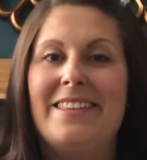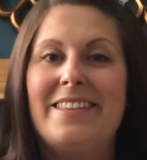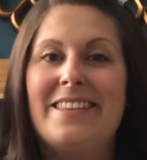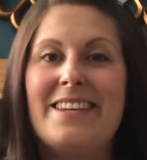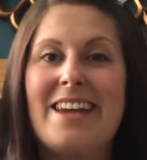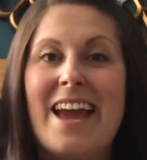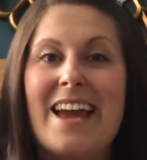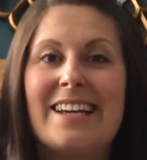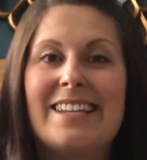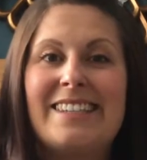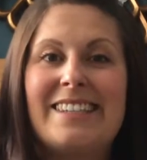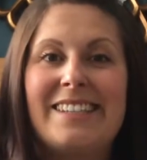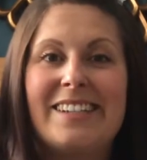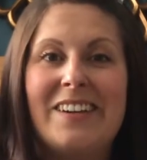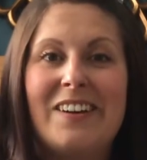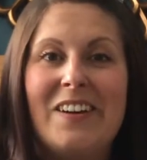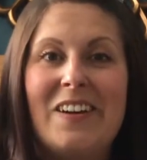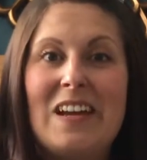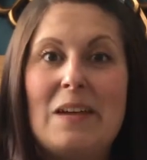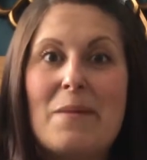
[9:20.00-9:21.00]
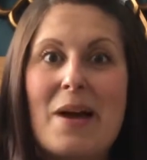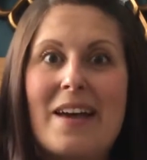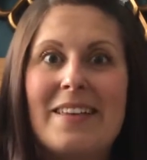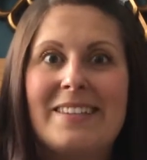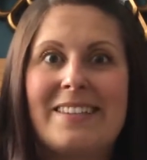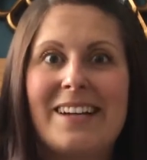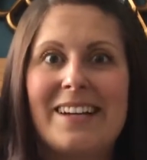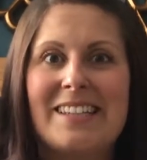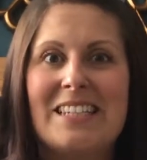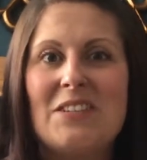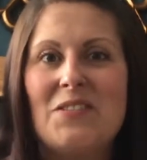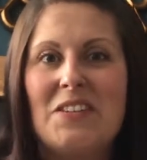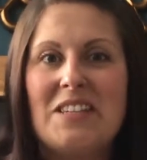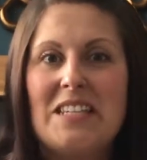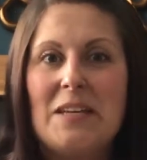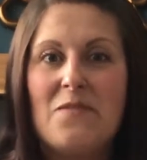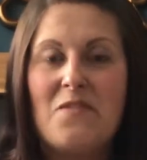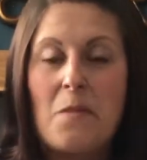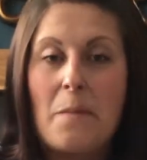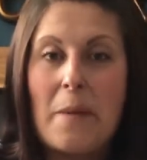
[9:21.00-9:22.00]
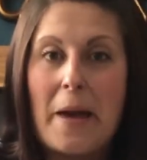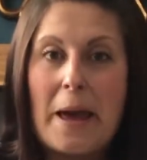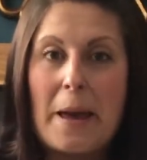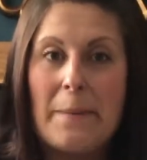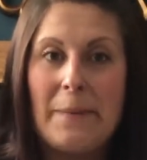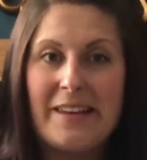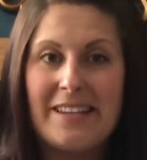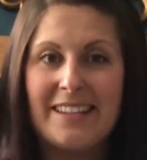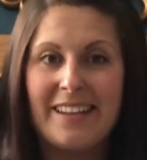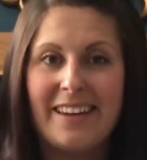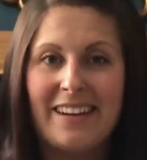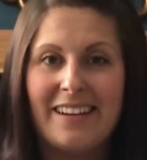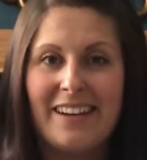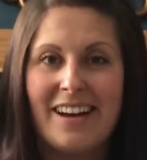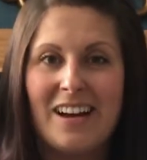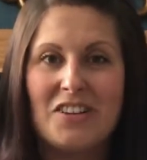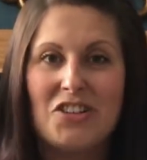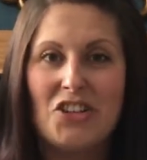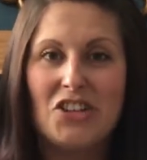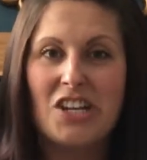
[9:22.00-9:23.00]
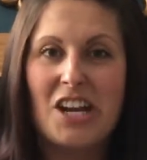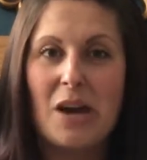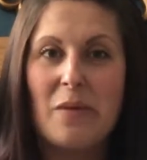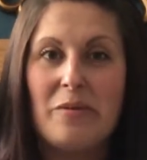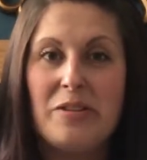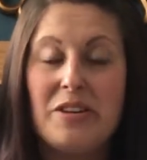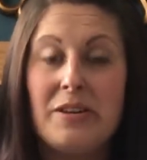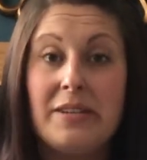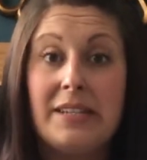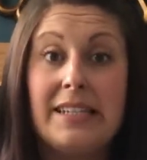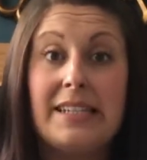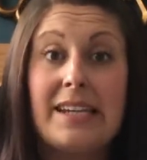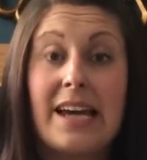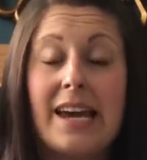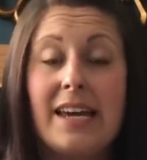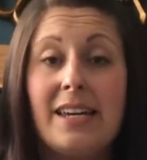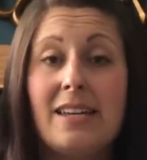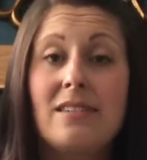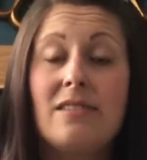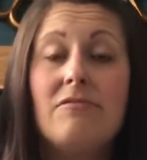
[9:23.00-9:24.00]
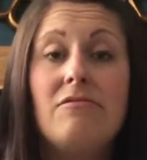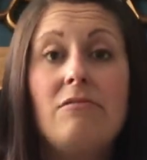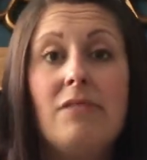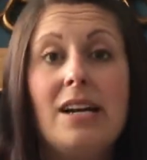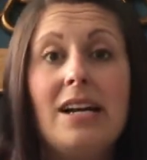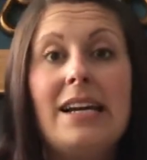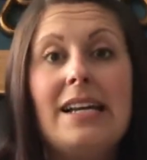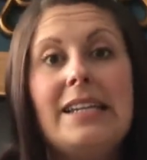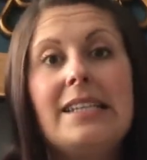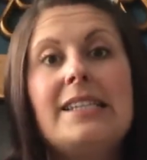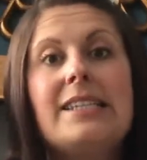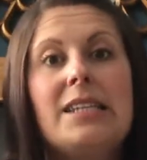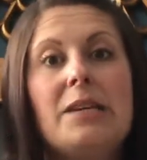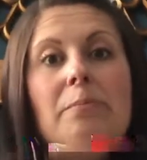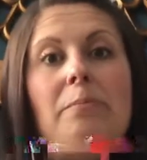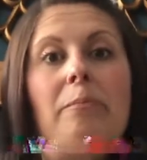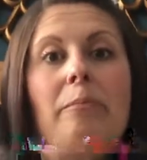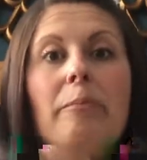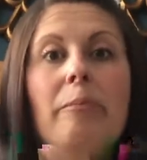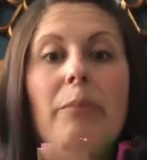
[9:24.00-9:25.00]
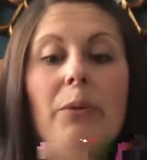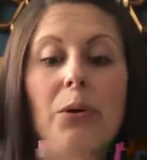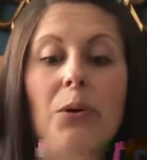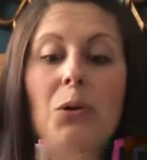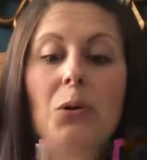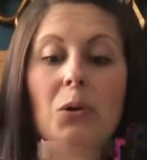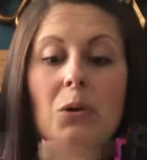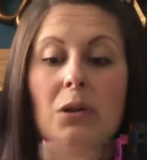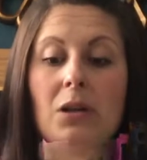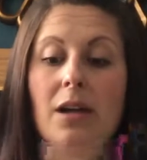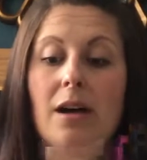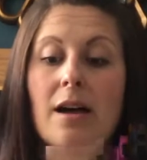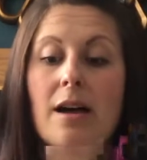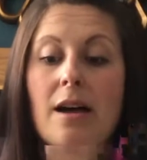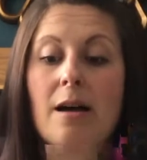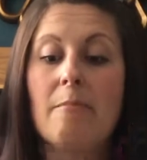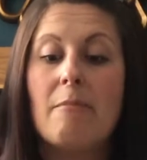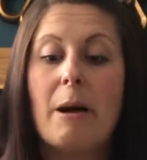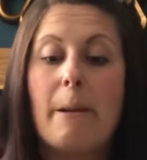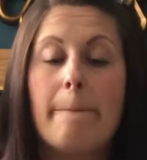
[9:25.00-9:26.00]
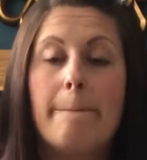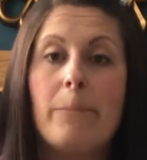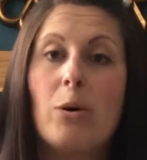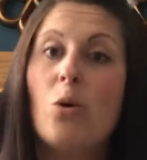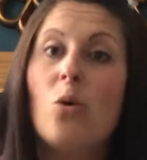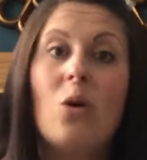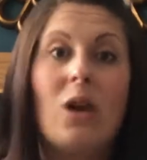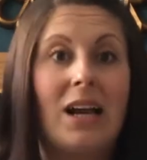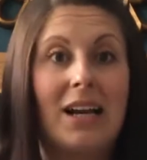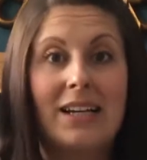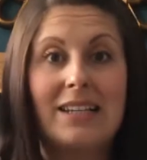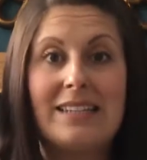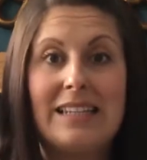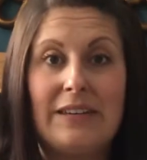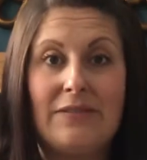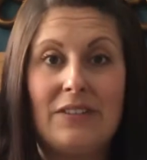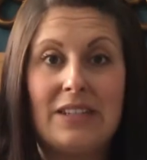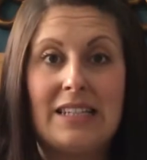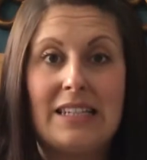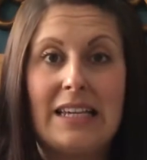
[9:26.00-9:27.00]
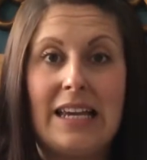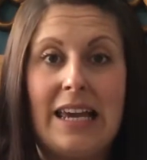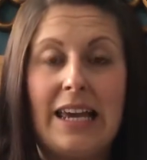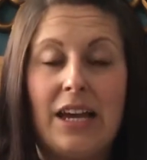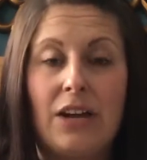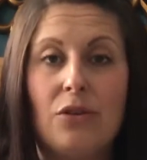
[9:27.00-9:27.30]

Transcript: The next early maths activity for babies that I'd like to share with you today is a really simple ball activity.